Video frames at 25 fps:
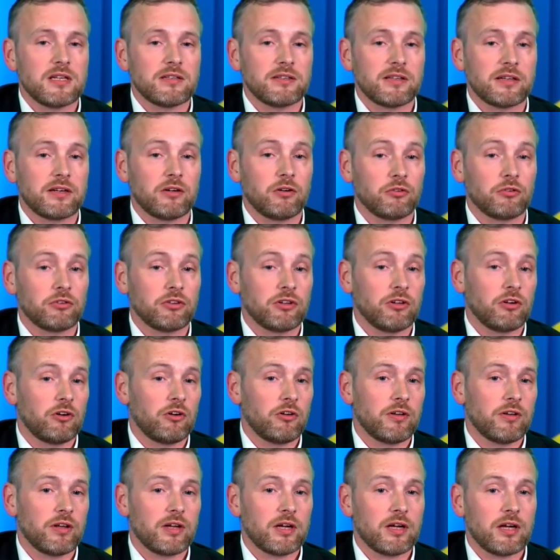technology
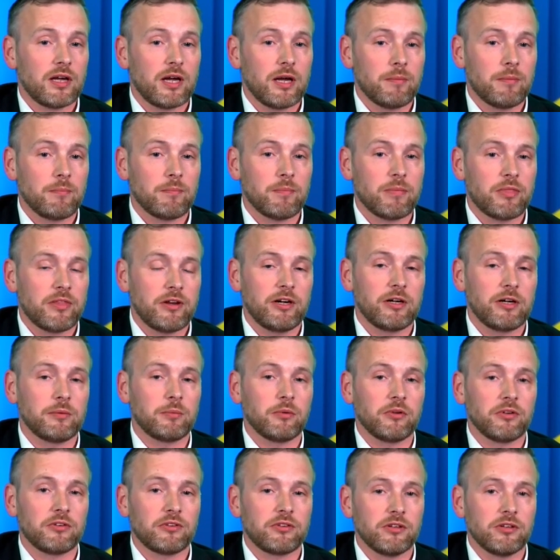on that, and they're
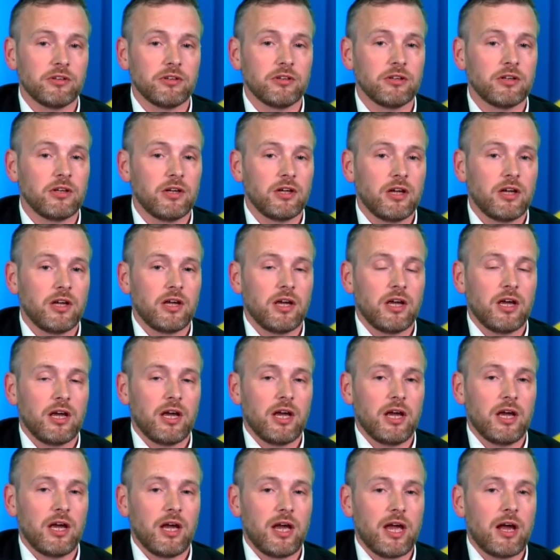able to
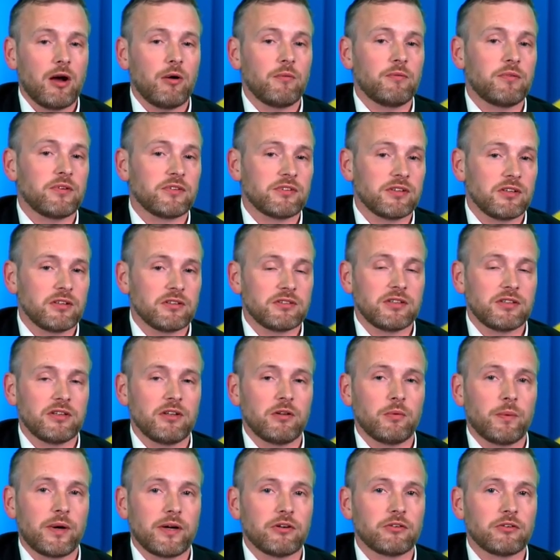help
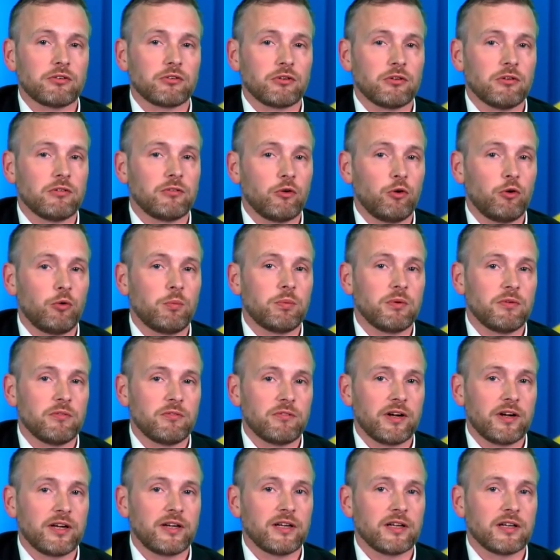facilitate the wider sort of open
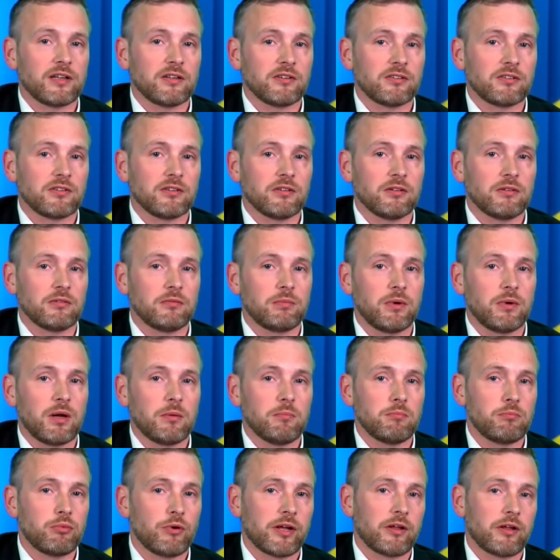finance
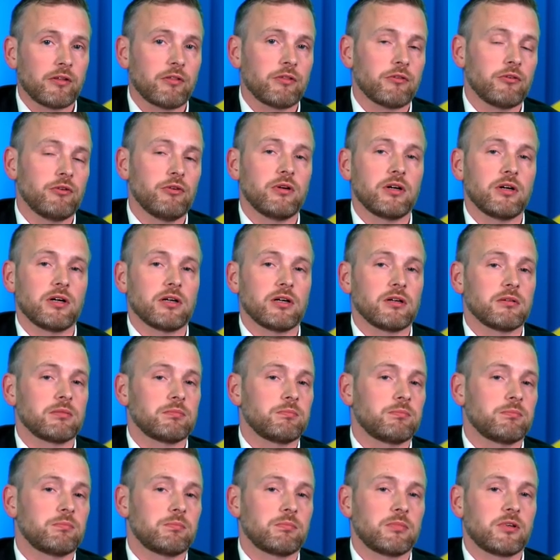and bring through a
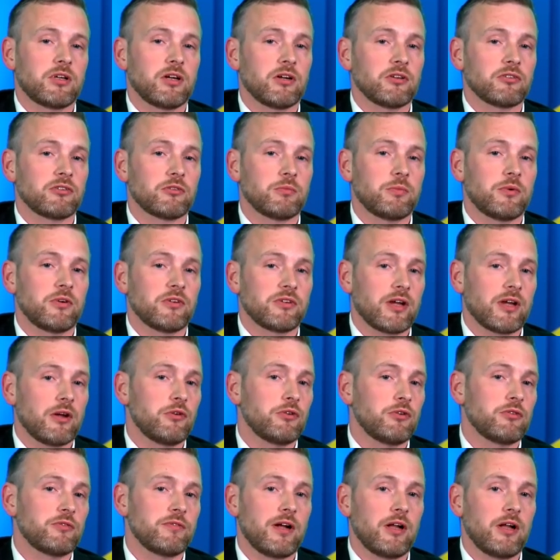customers'
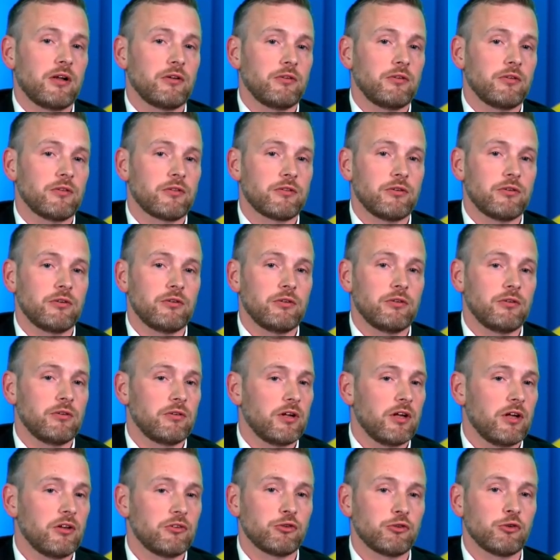house value through
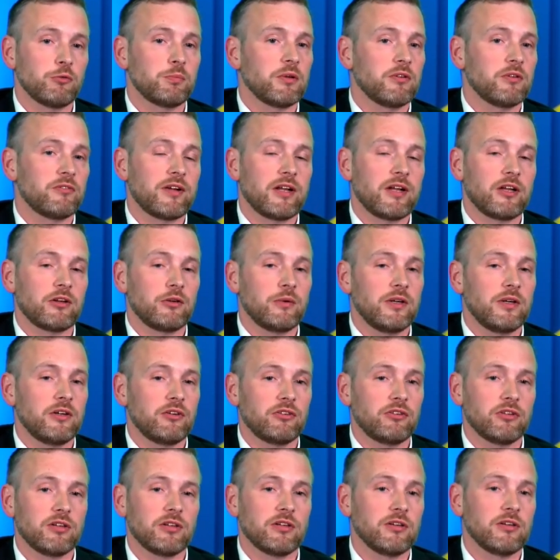a Zoopla
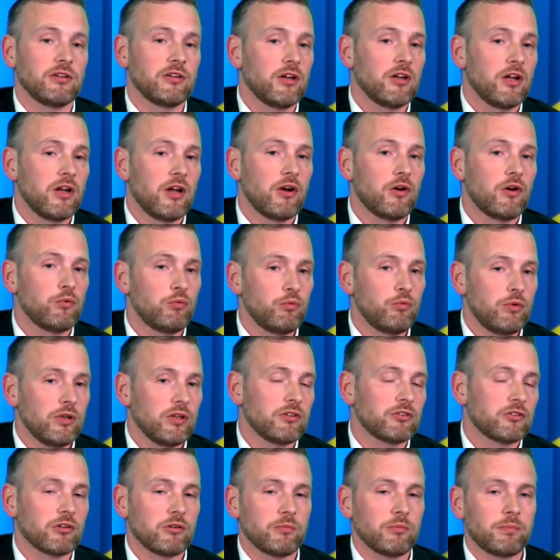valuation and
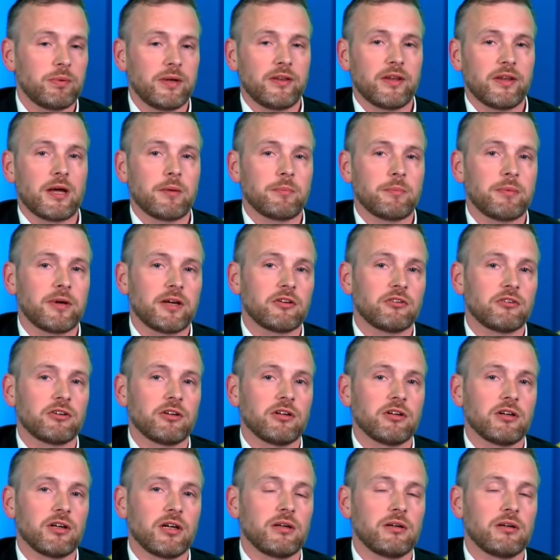really sort of paint that
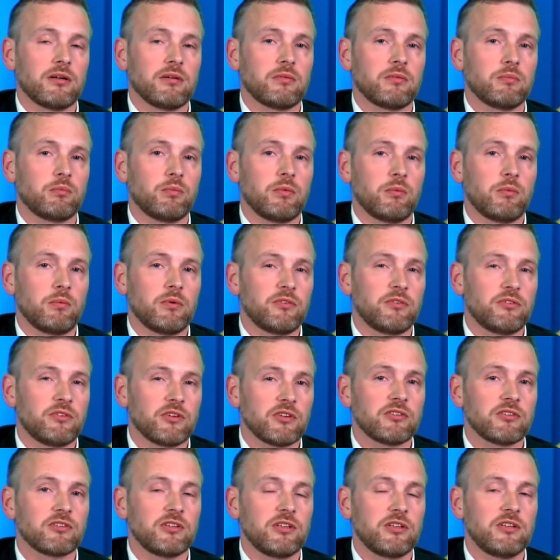picture. And we've
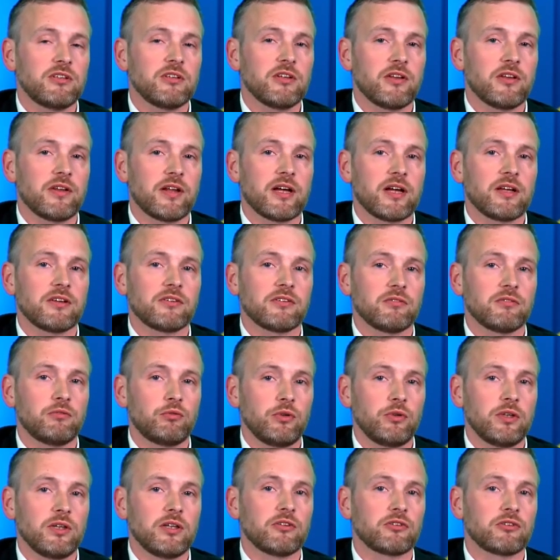just seen that has
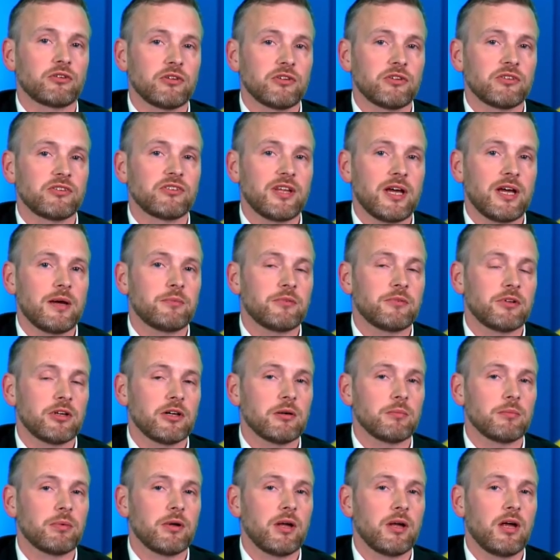really sort of stepped
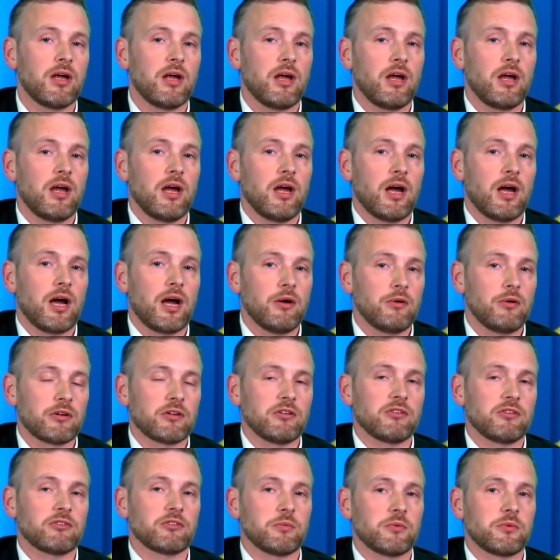up how
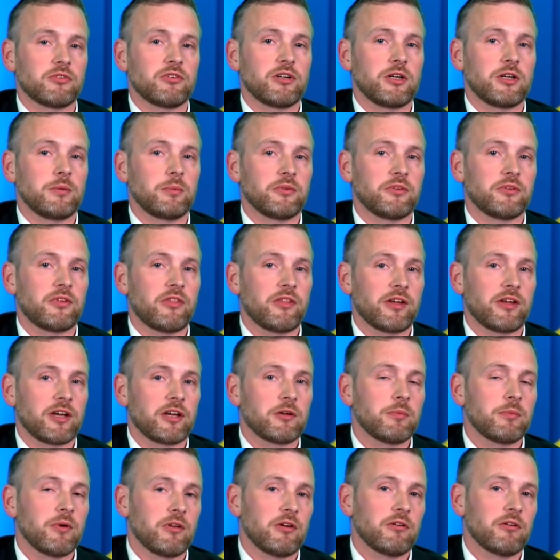consumers are able to
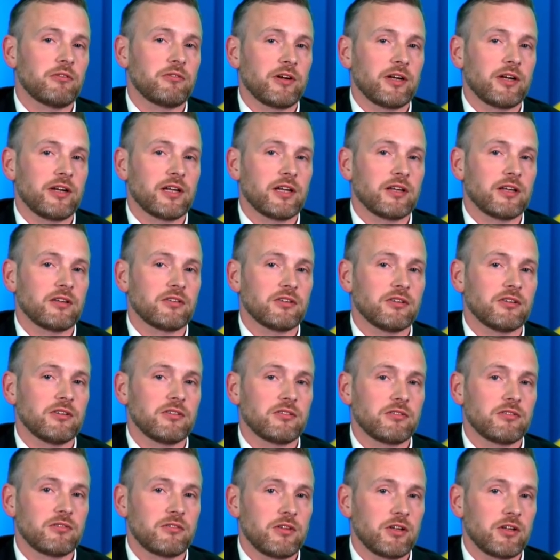think about their
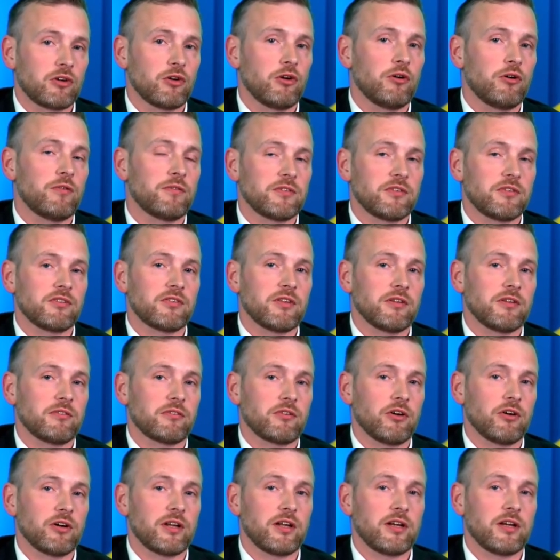finances, the confidence
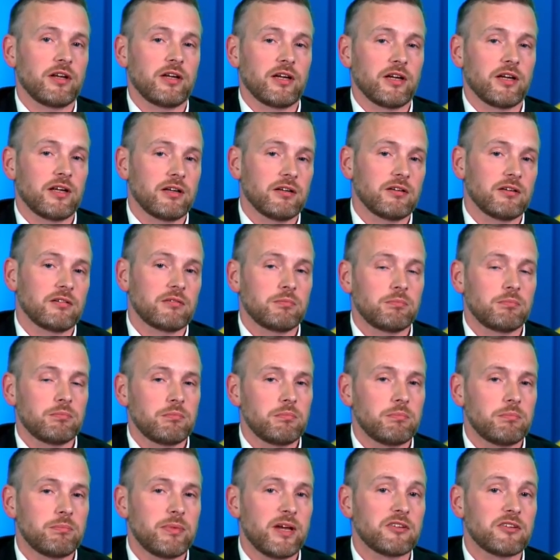they've got in it, and
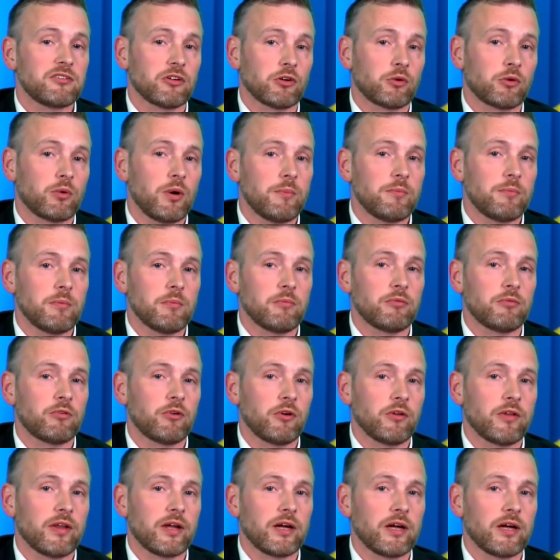better equip them
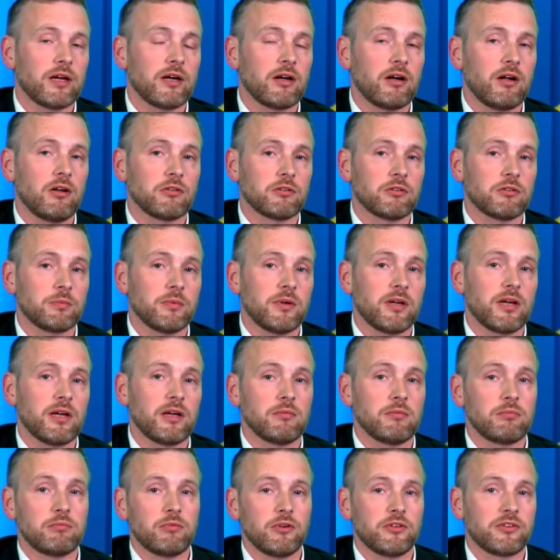for that
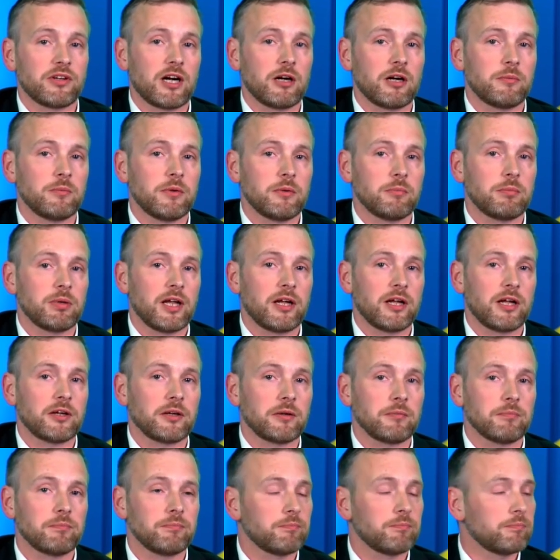ultimate retirement
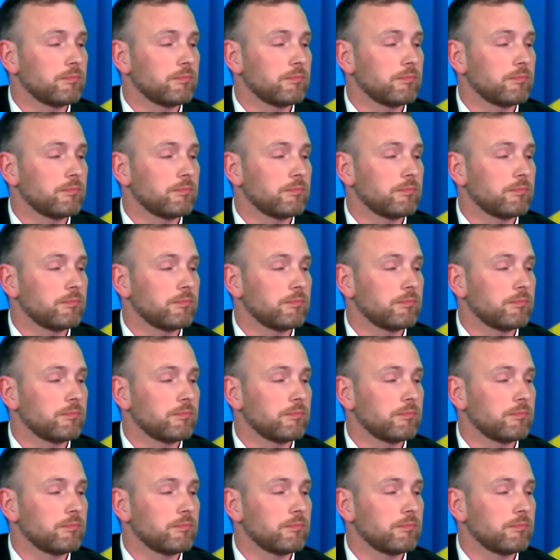planning.